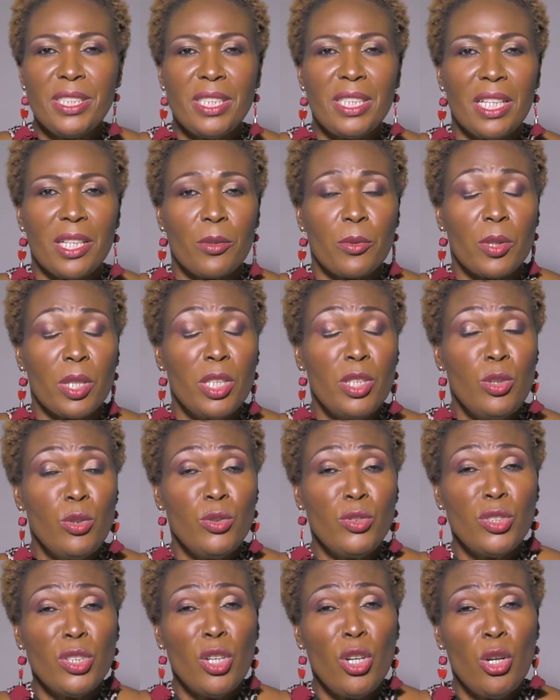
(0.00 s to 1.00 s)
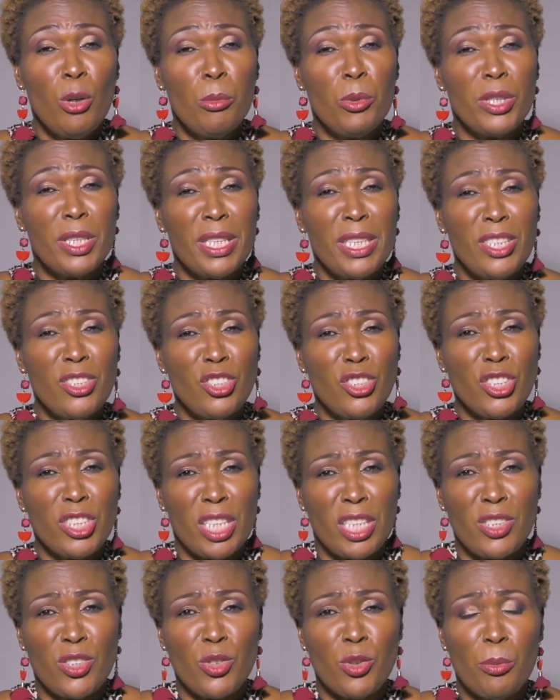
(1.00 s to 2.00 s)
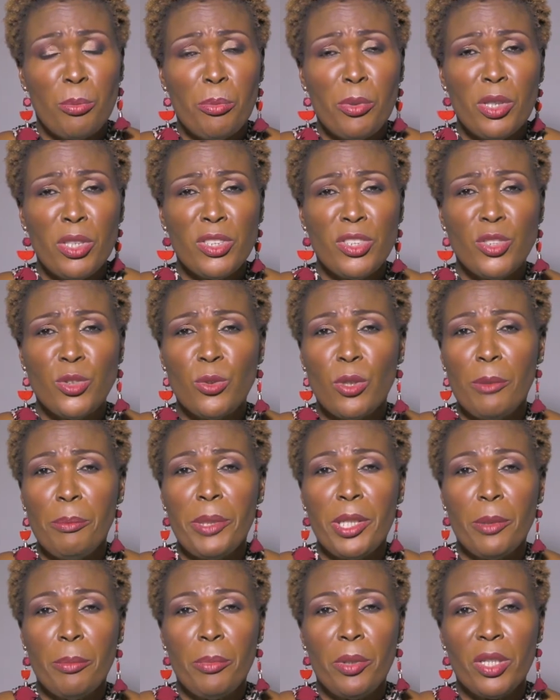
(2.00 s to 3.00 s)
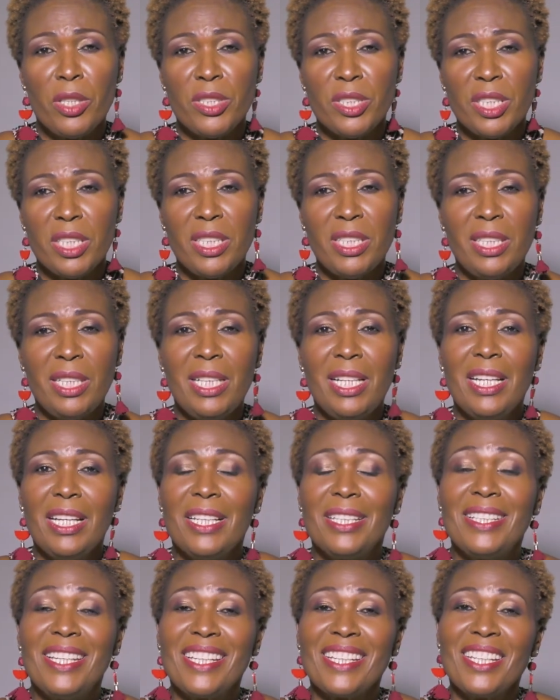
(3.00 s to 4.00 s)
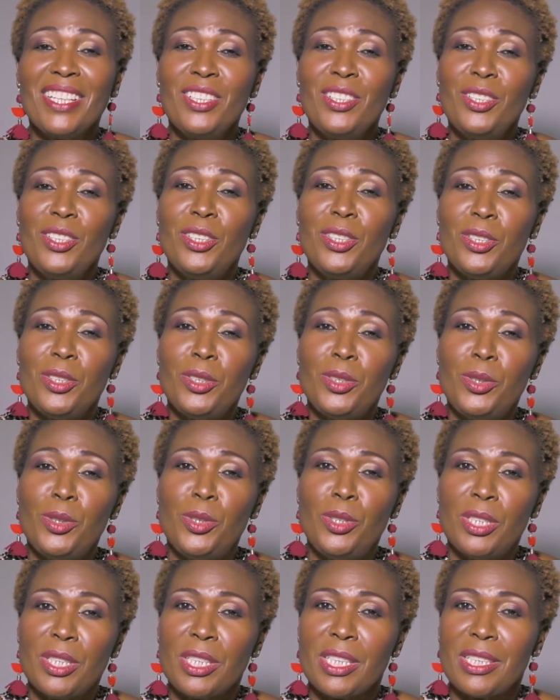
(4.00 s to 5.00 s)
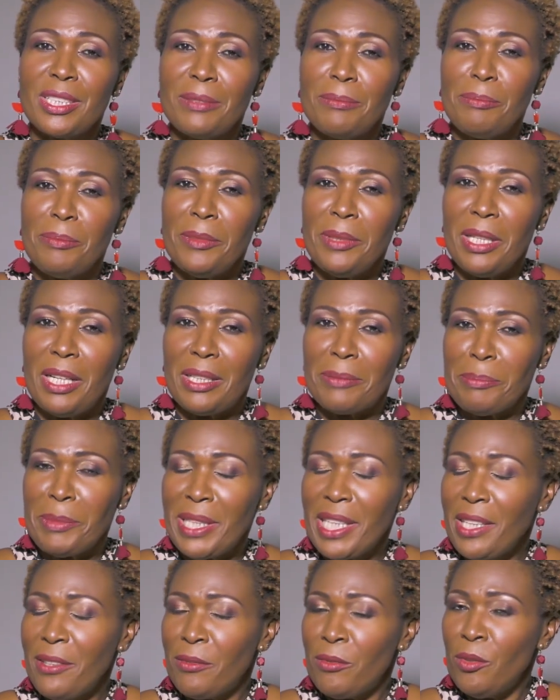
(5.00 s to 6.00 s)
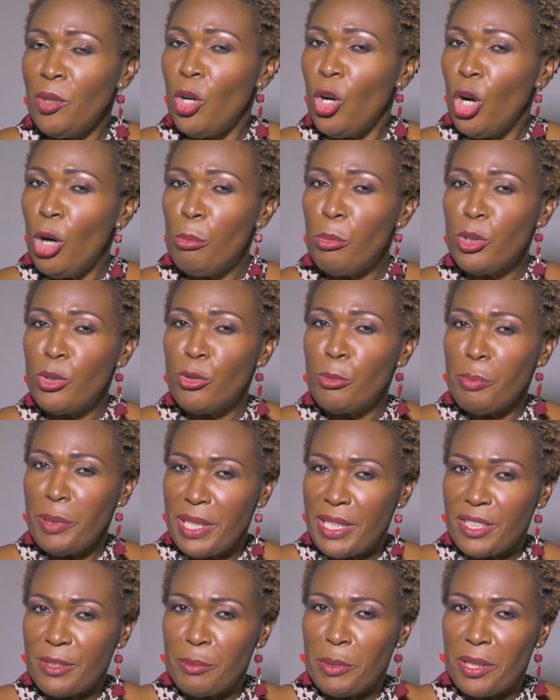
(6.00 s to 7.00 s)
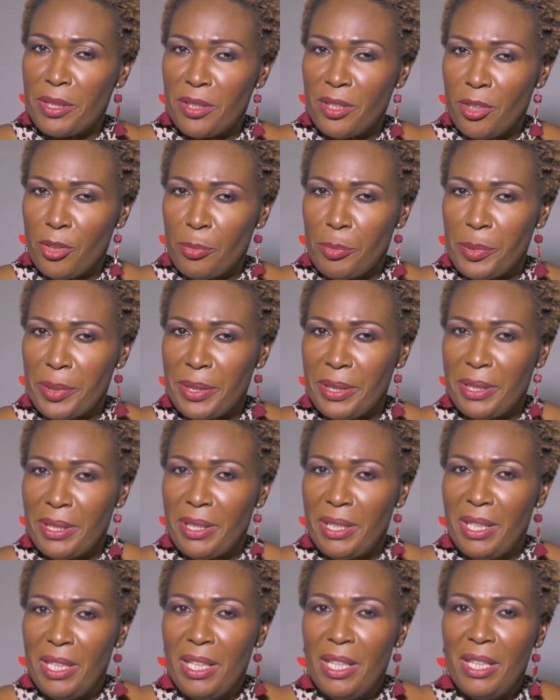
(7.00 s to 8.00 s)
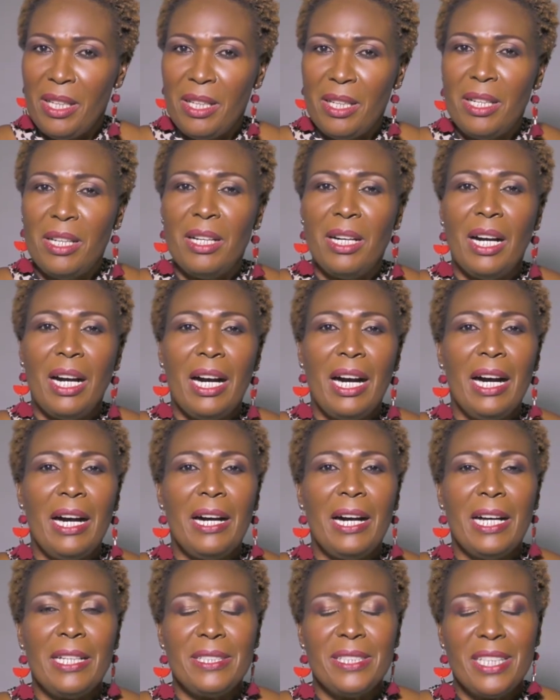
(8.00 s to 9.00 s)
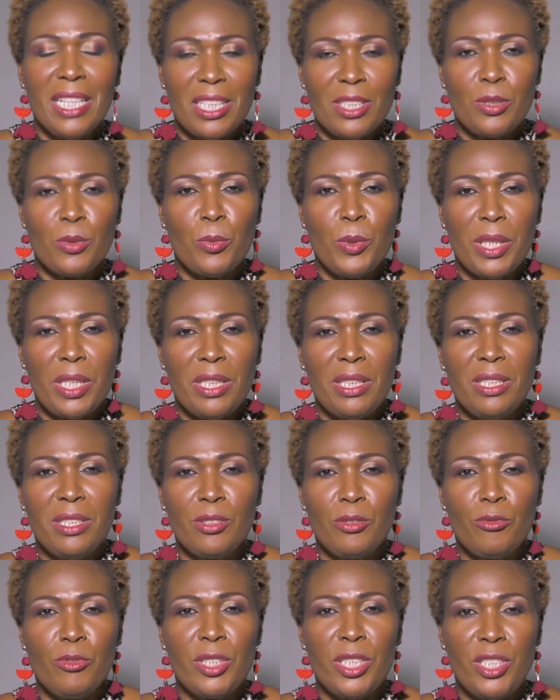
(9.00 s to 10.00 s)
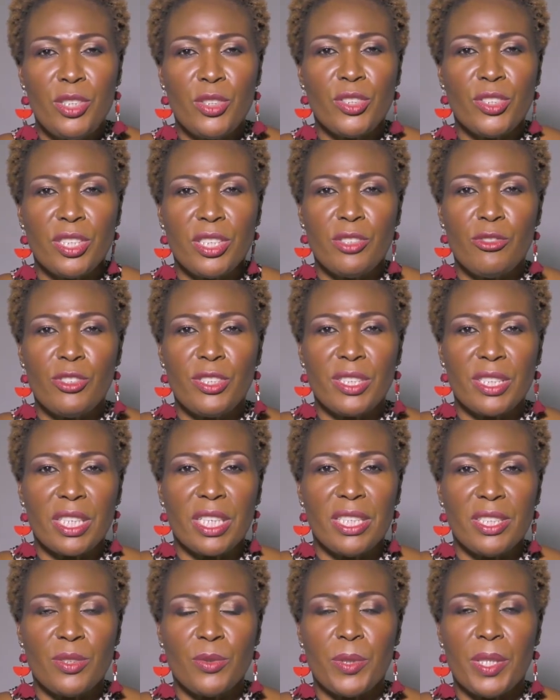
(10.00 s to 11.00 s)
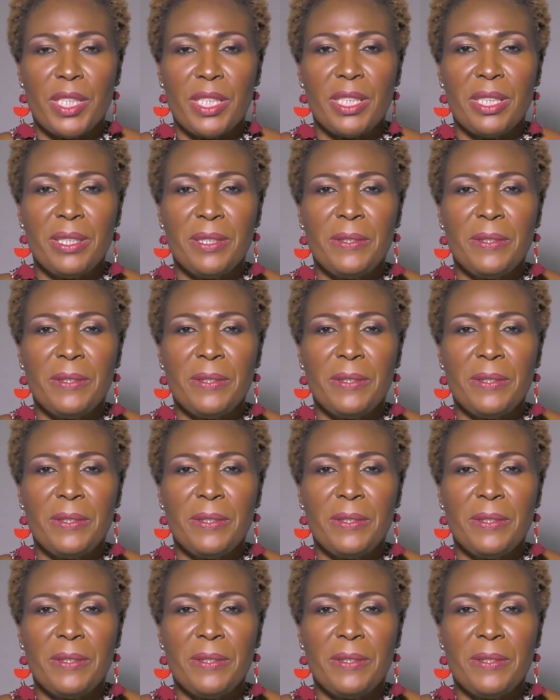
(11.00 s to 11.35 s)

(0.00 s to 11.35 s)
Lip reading: you can use the hormone estrogen. So persons who are menopausal, they can be given hormone replacement therapy, and that will reduce the risk as well.